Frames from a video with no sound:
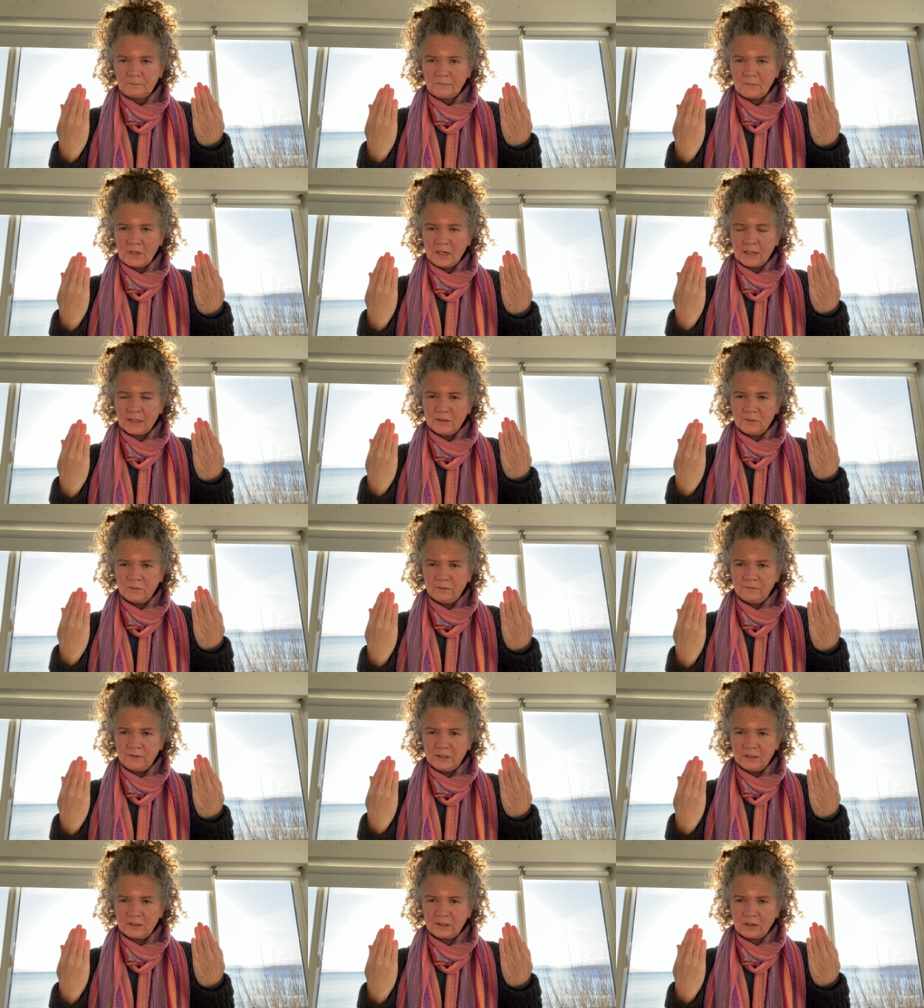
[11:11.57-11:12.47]
because we've
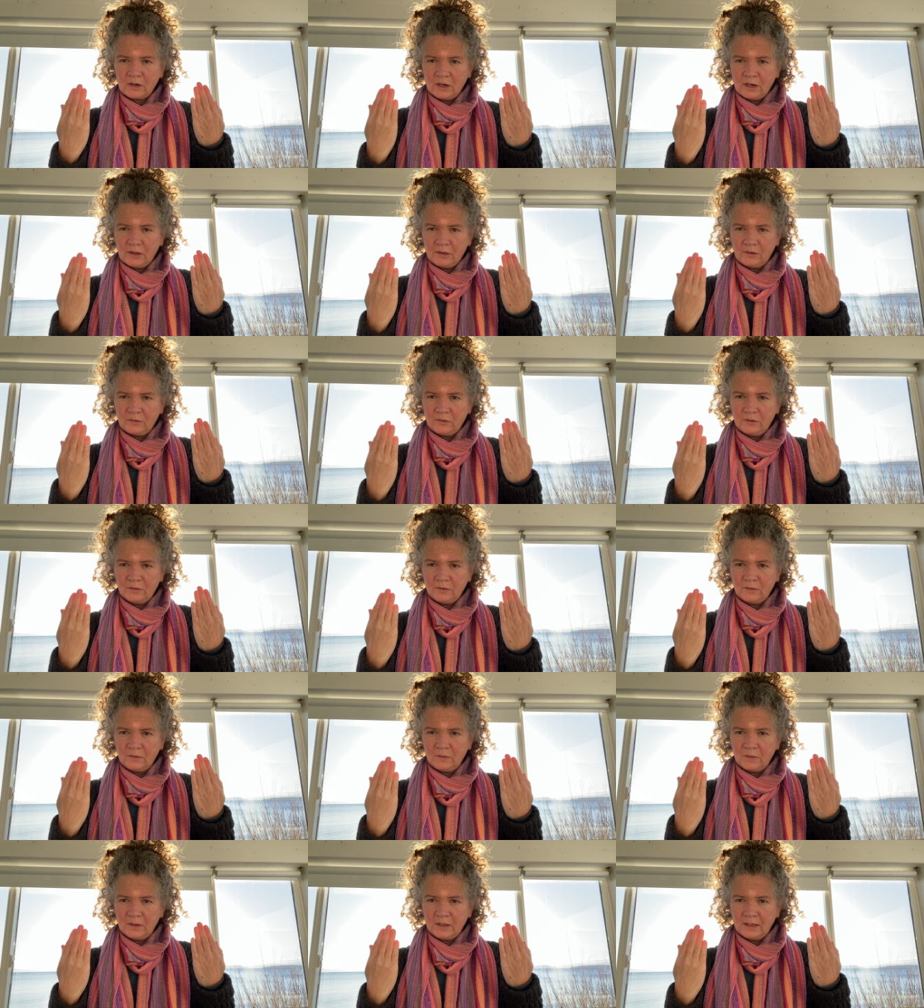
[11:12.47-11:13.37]
just gone
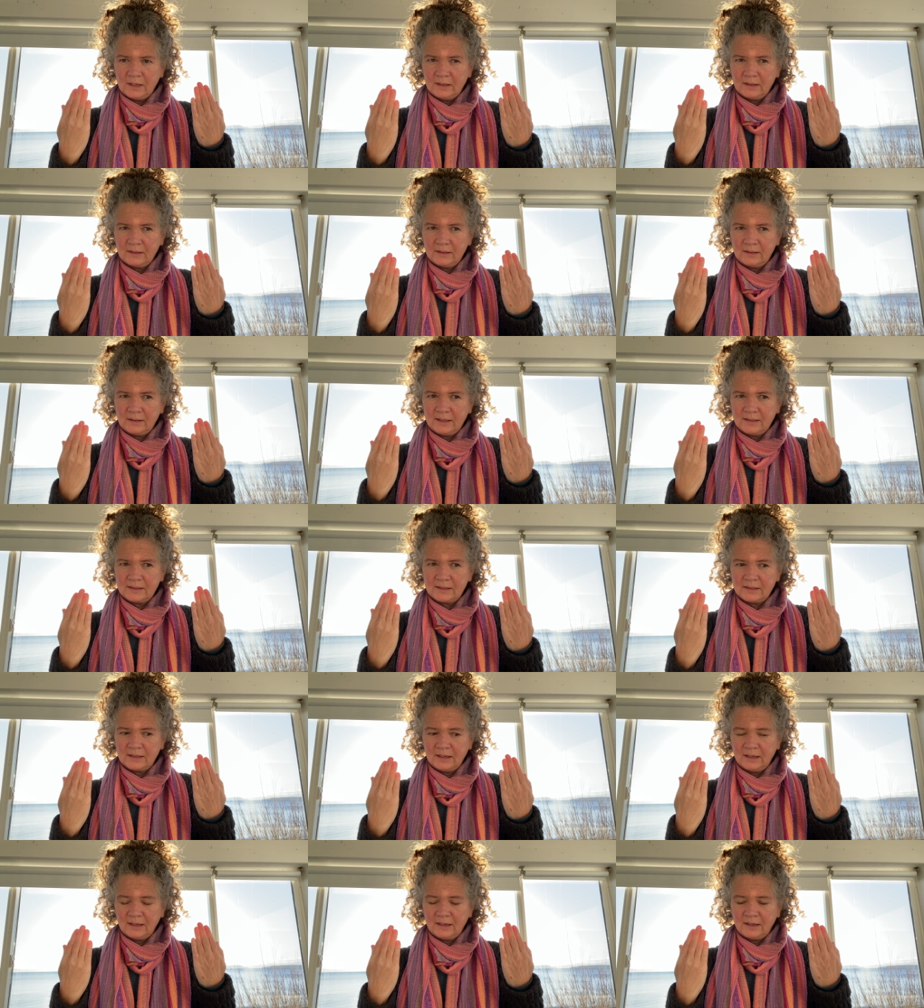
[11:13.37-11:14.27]
through, let's
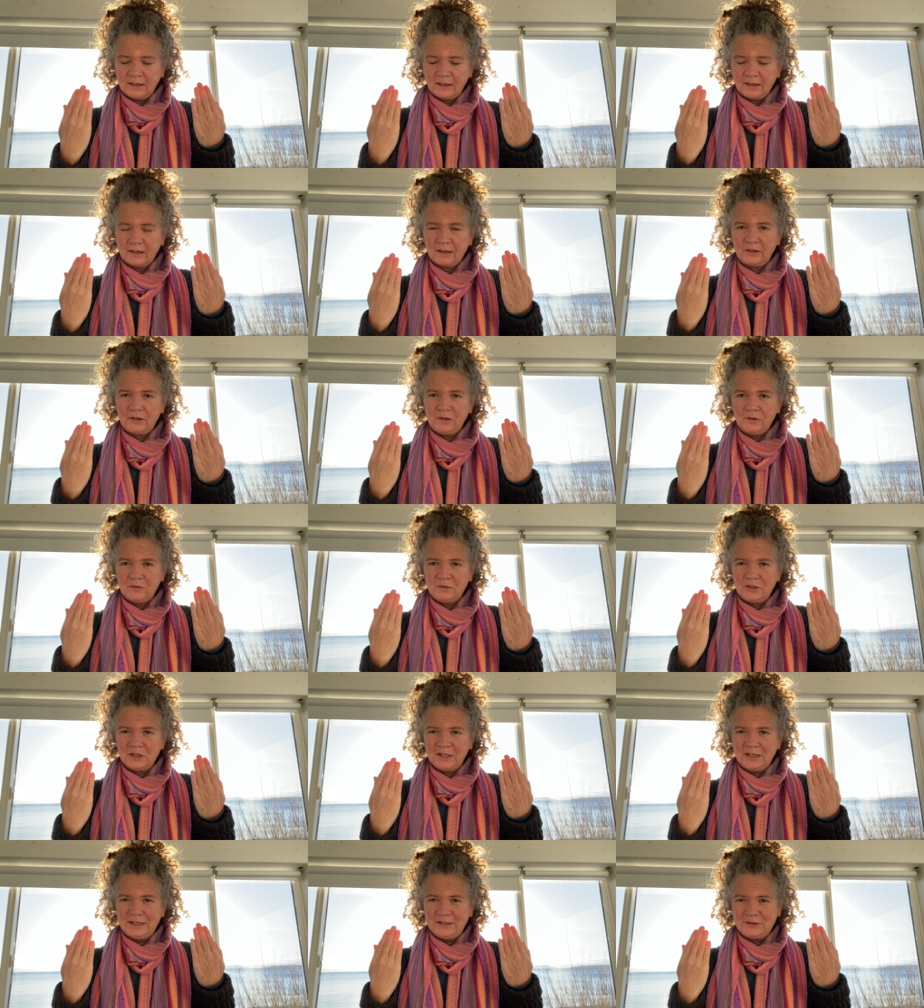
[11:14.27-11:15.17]
say, a
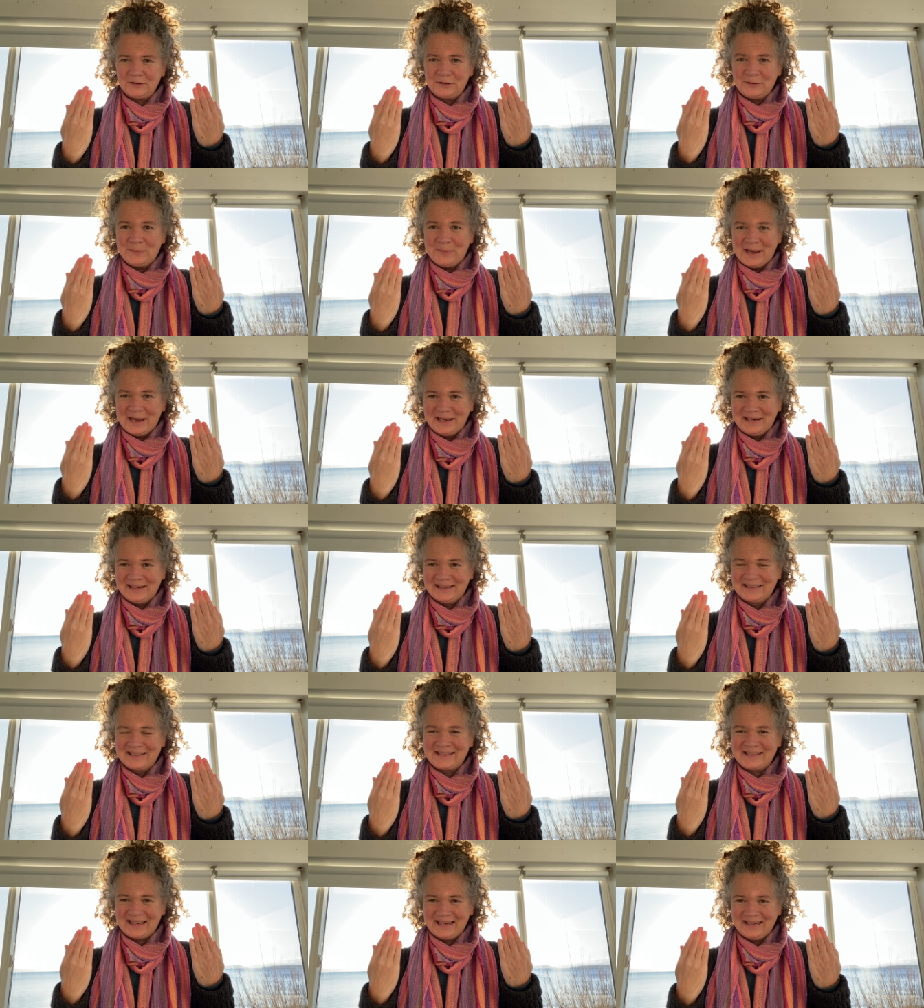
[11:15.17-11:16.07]
hugely traumatic
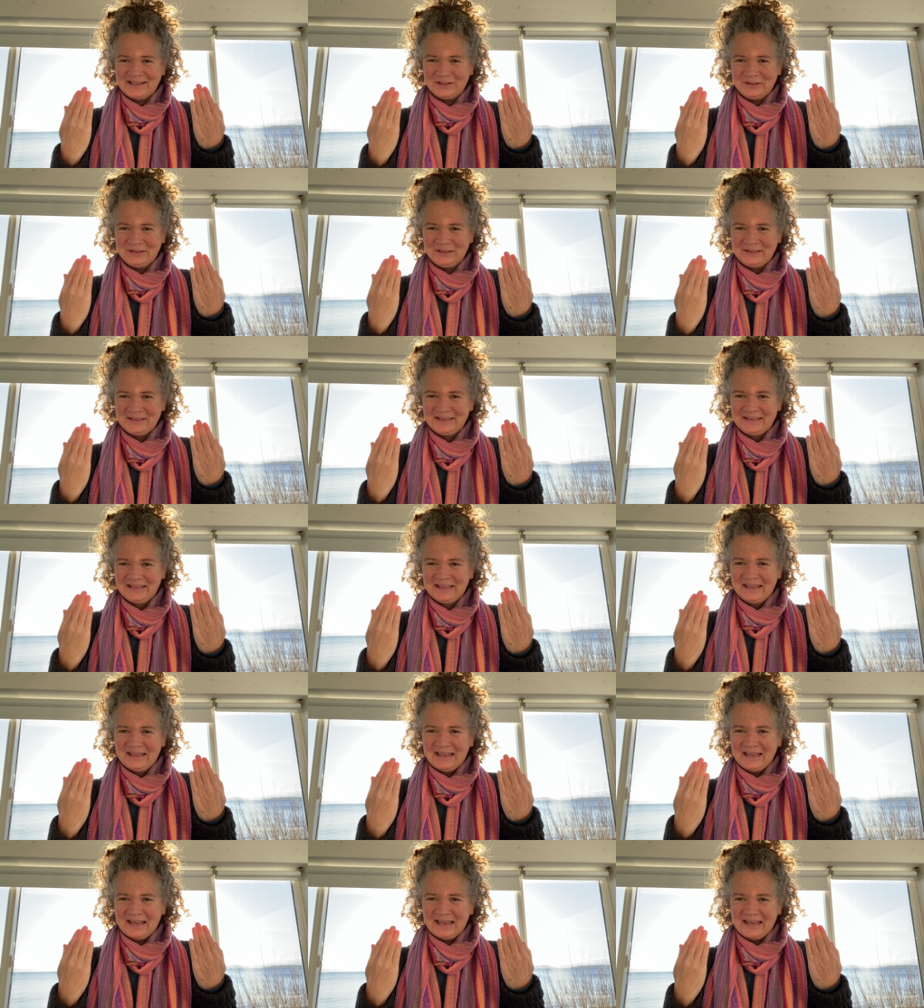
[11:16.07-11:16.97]
cycle
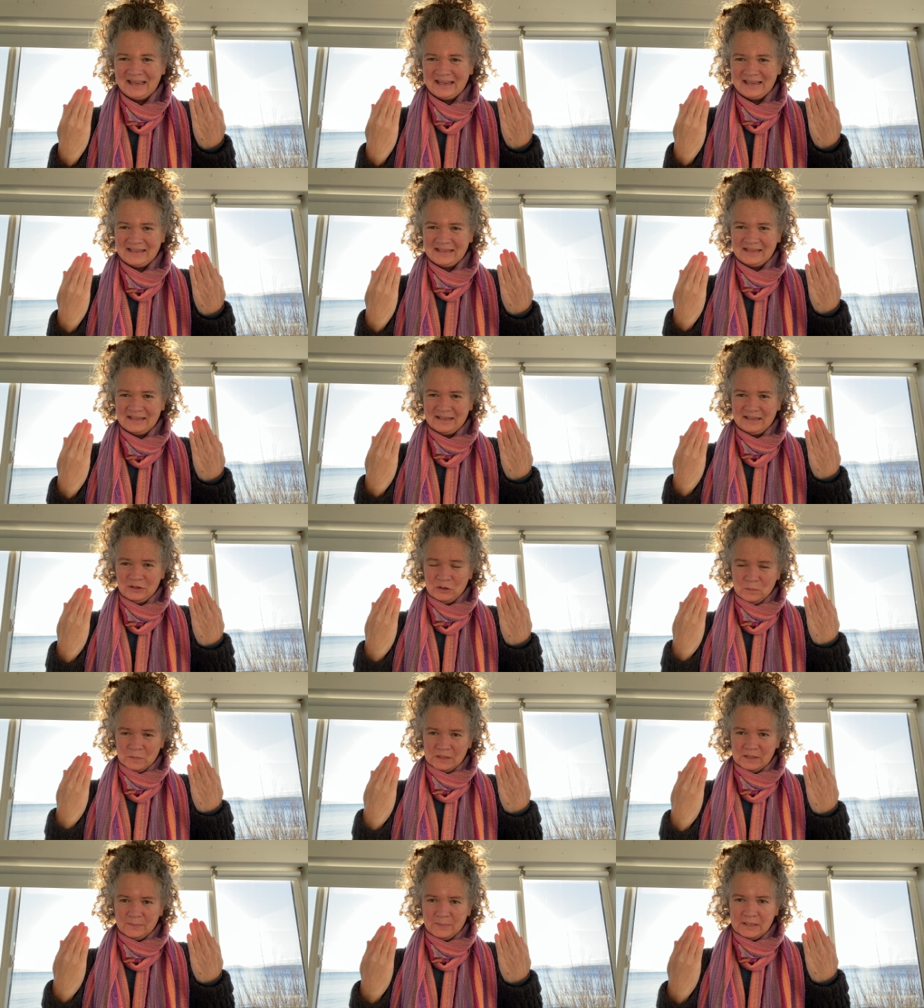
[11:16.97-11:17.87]
as a
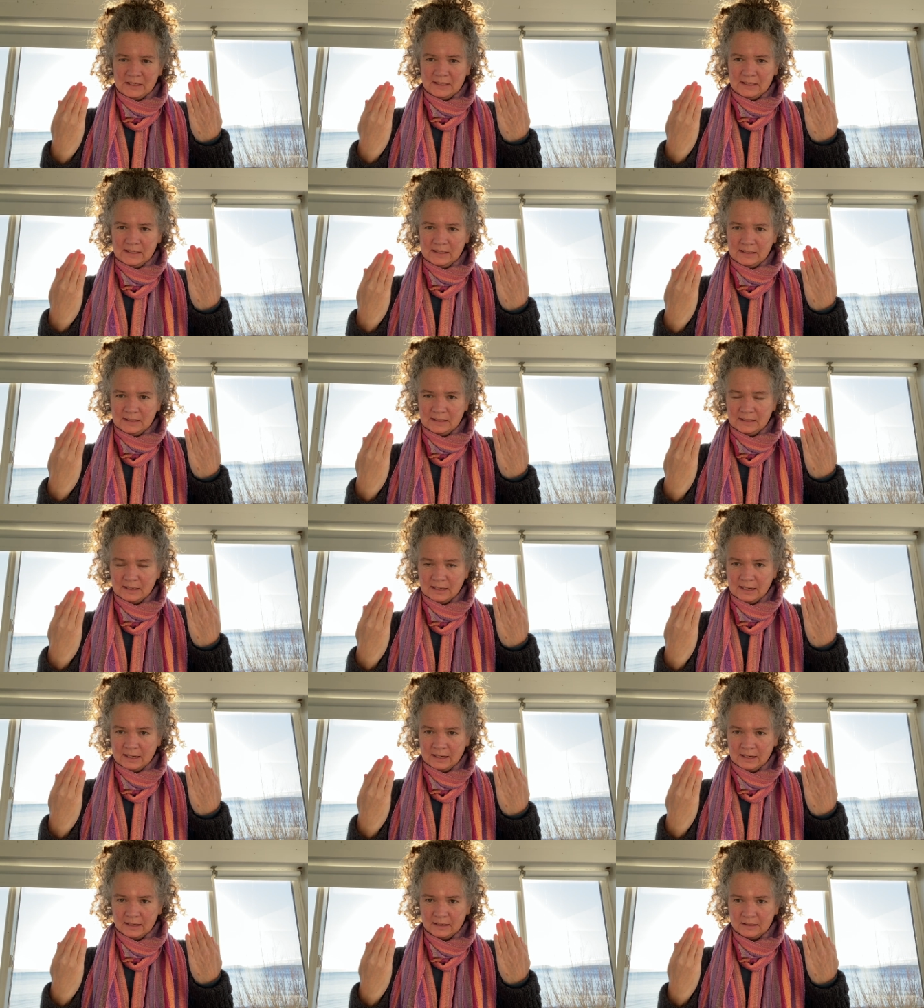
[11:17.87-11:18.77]
human species,
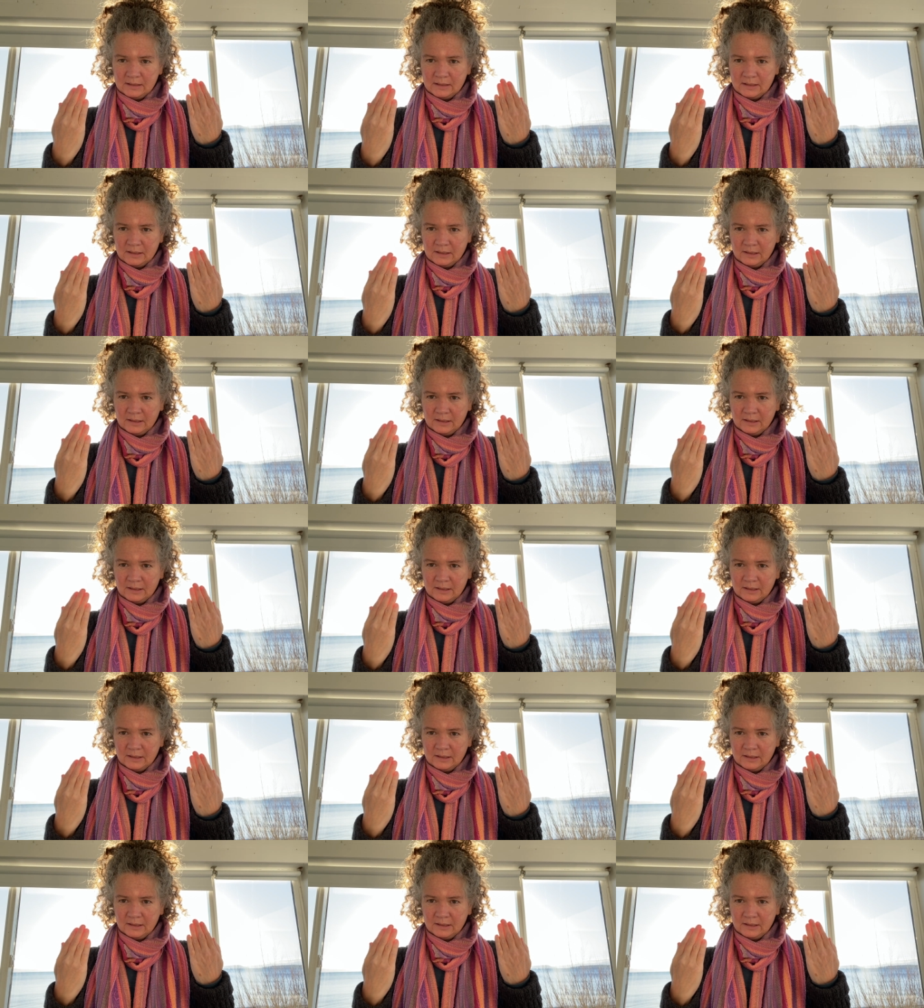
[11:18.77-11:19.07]
and